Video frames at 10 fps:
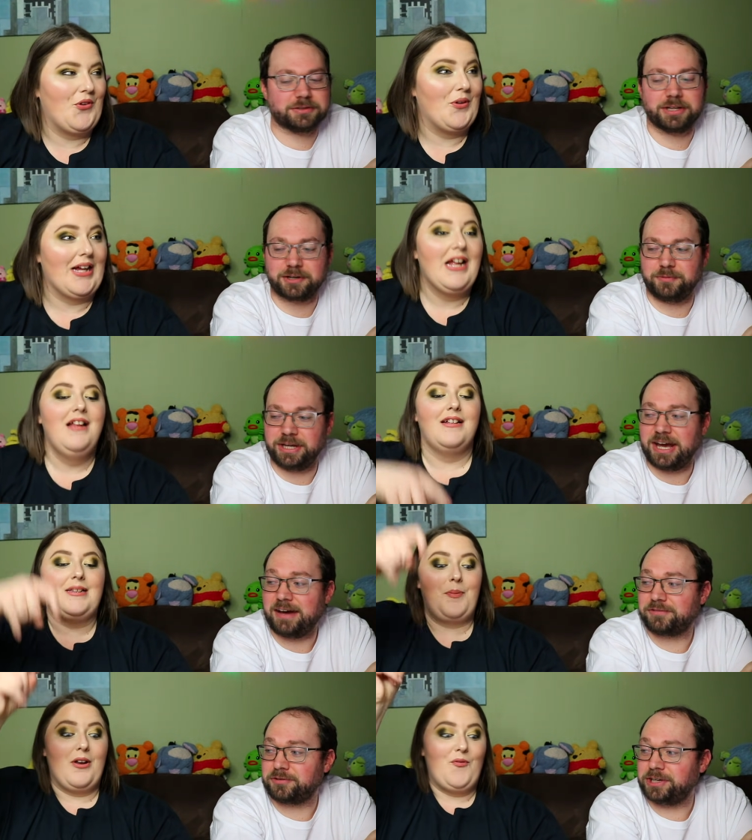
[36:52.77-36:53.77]
Speaker 1: they were like, like
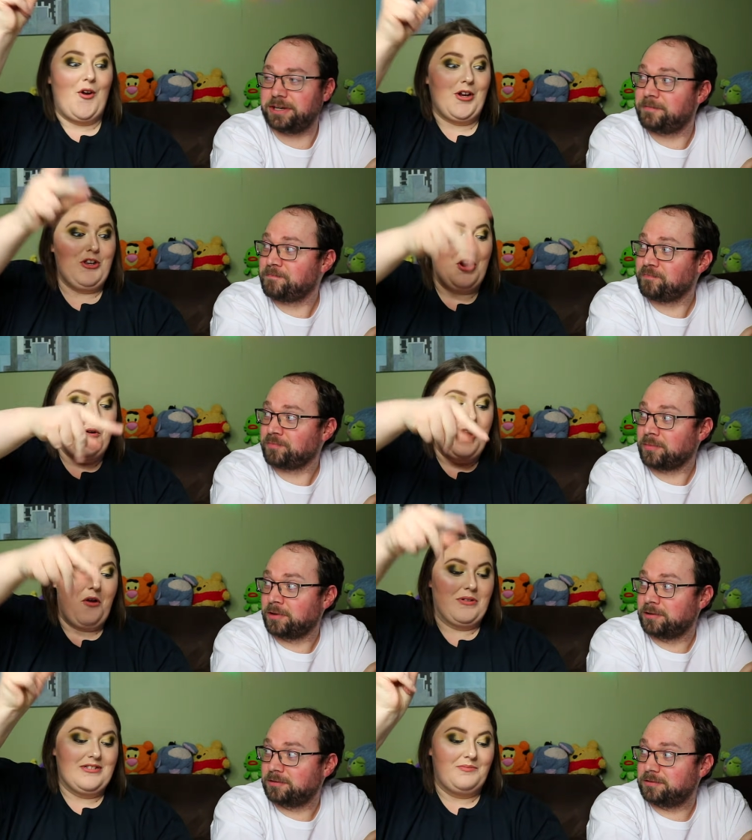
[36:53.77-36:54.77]
let's put 3D. a fucking
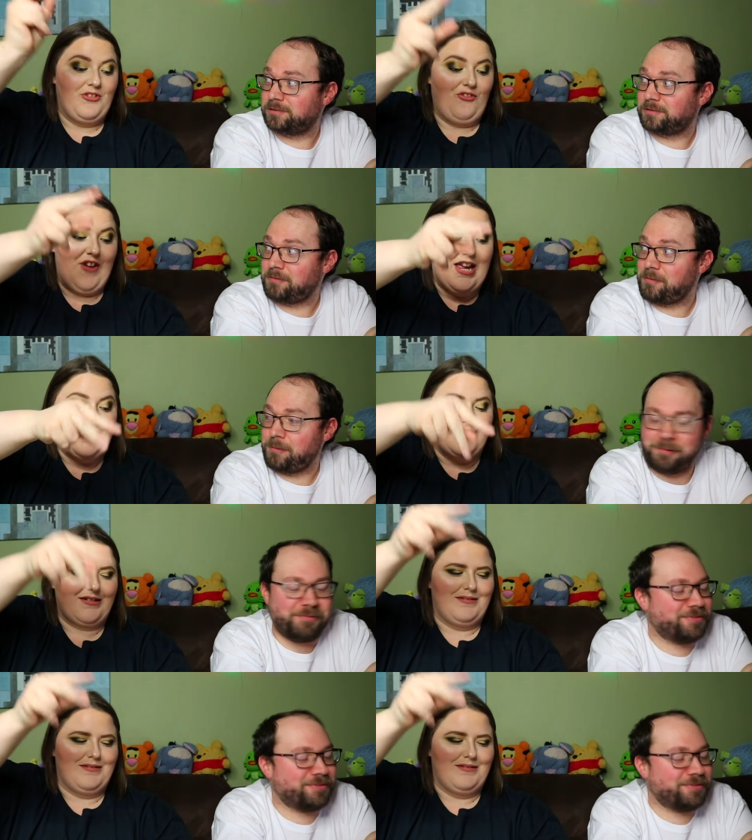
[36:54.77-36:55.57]
yo-yo on someone's face.